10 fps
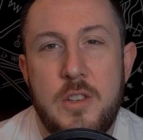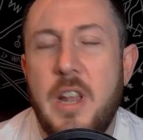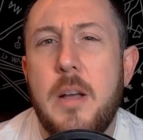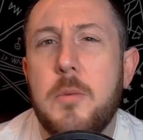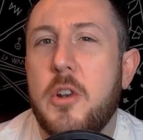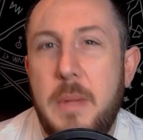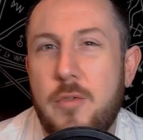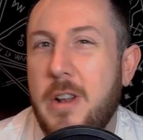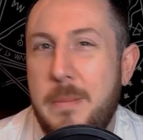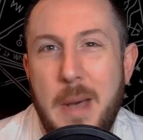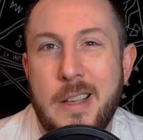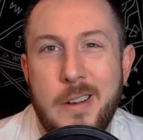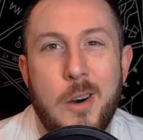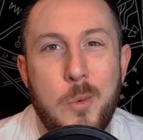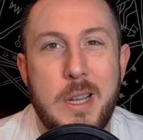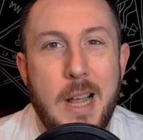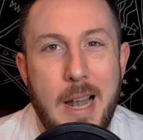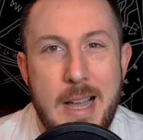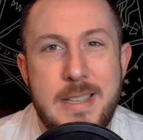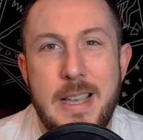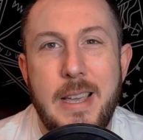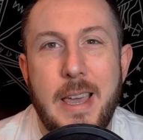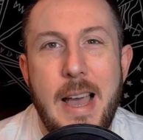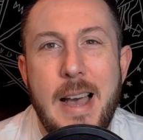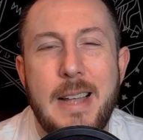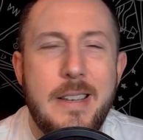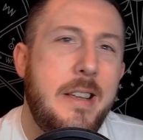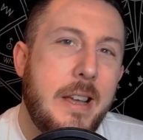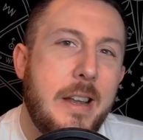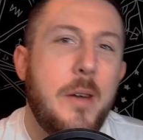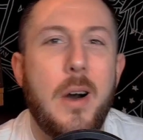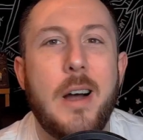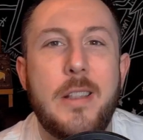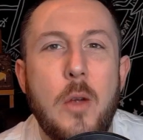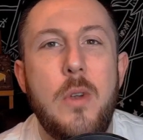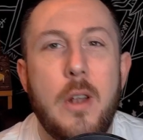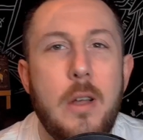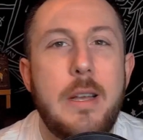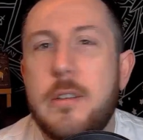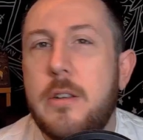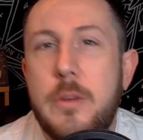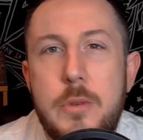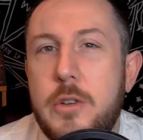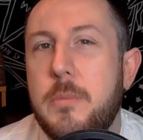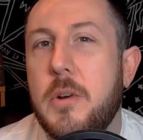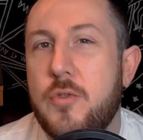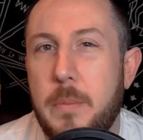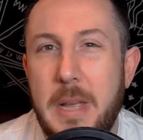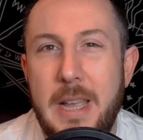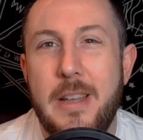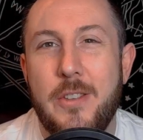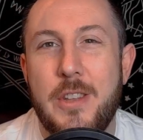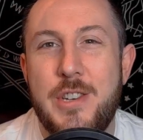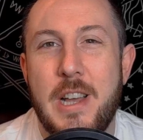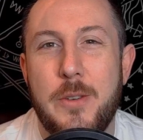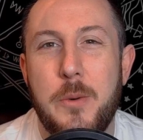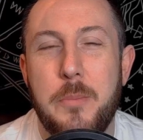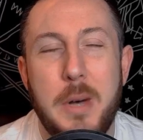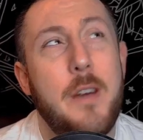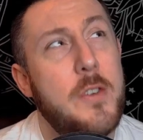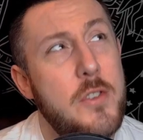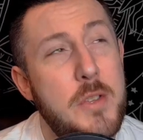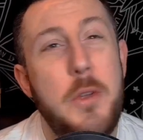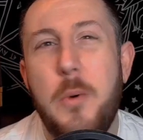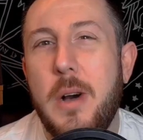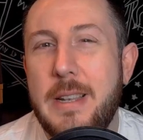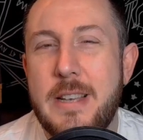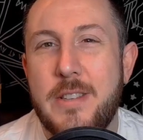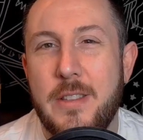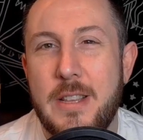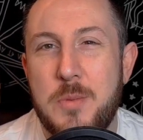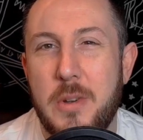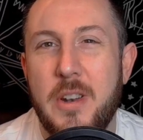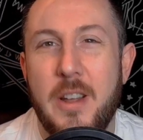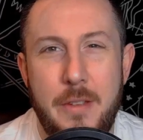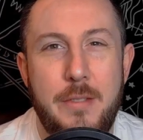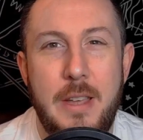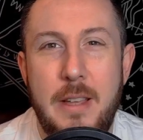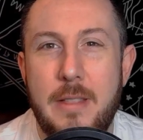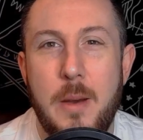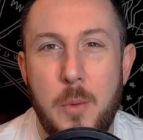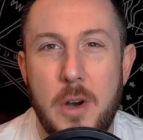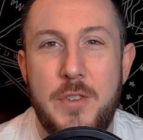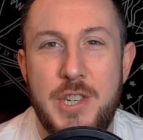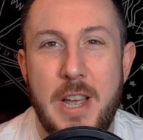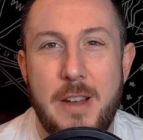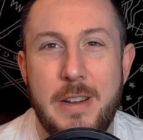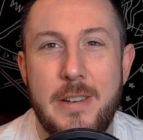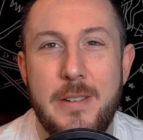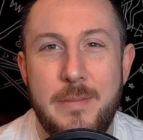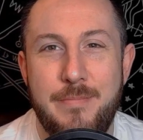Today I'm going to be running back an old classic, and you know, I don't like to do too much repeating on the channel, but I've got some new ideas on this one and I think they're worth sharing.